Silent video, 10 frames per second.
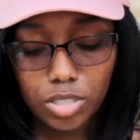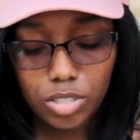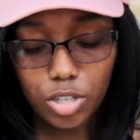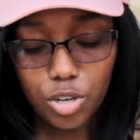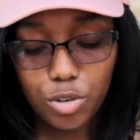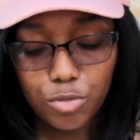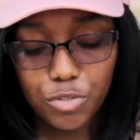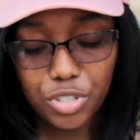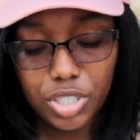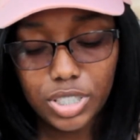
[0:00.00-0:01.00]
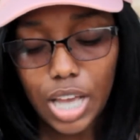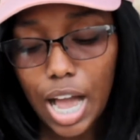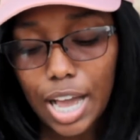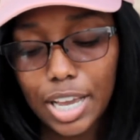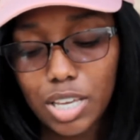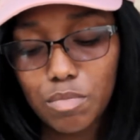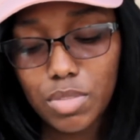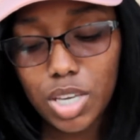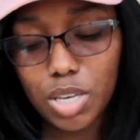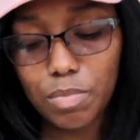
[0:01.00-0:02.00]
So for the
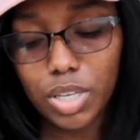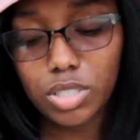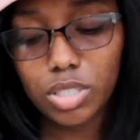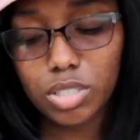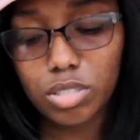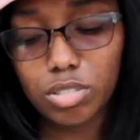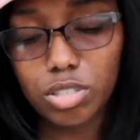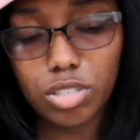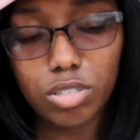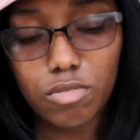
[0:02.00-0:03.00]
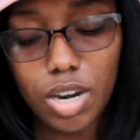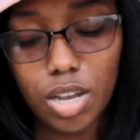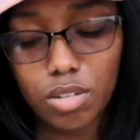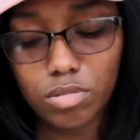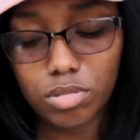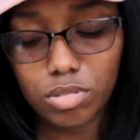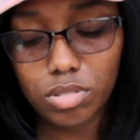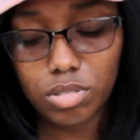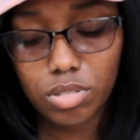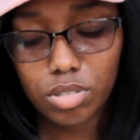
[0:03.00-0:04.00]
time, it basically took around,
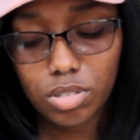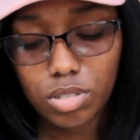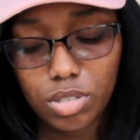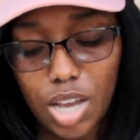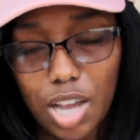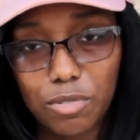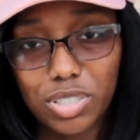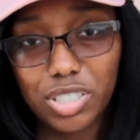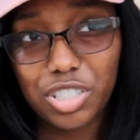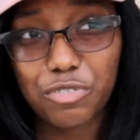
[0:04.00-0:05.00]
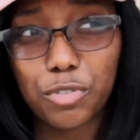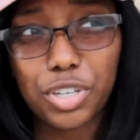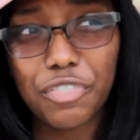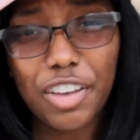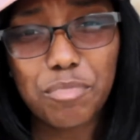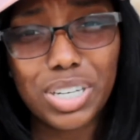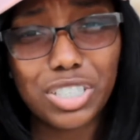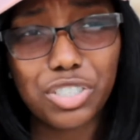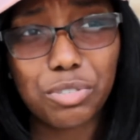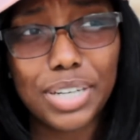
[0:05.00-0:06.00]
I want to say like 45
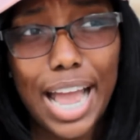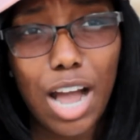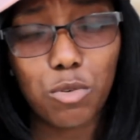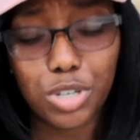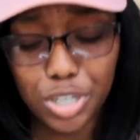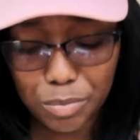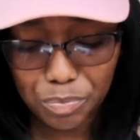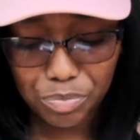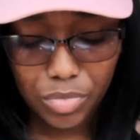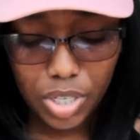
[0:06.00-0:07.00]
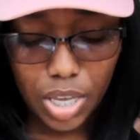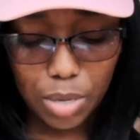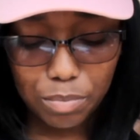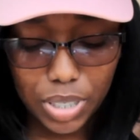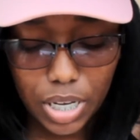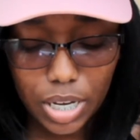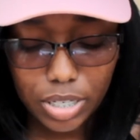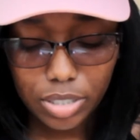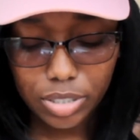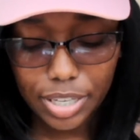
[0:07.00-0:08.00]
minutes to an hour,
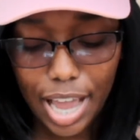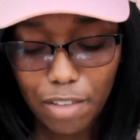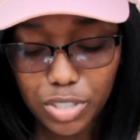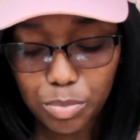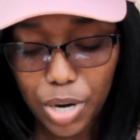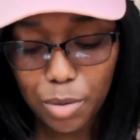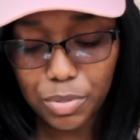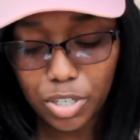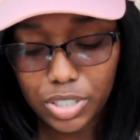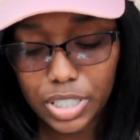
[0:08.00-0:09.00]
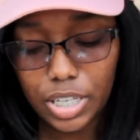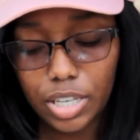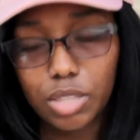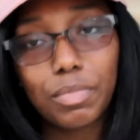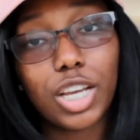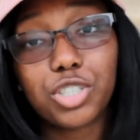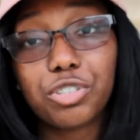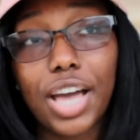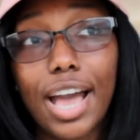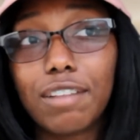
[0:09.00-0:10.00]
because they have to prep your teeth, make sure
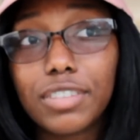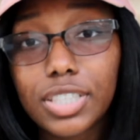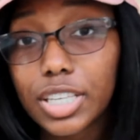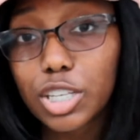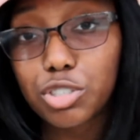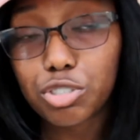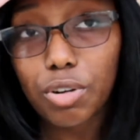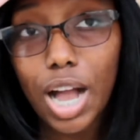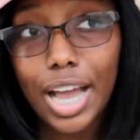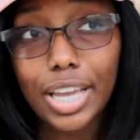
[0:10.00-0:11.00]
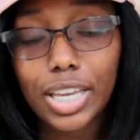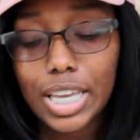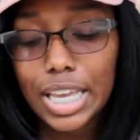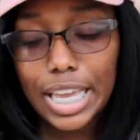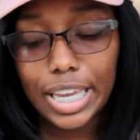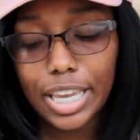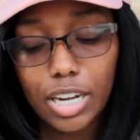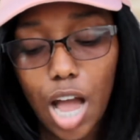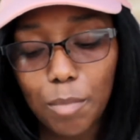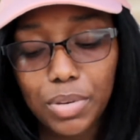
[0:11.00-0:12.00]
that everything is dry. It
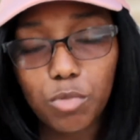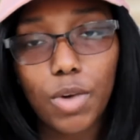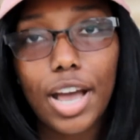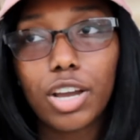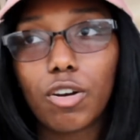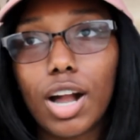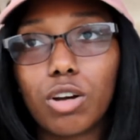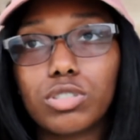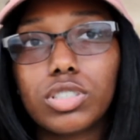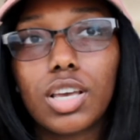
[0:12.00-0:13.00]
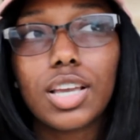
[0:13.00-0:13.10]
cannot be wet or else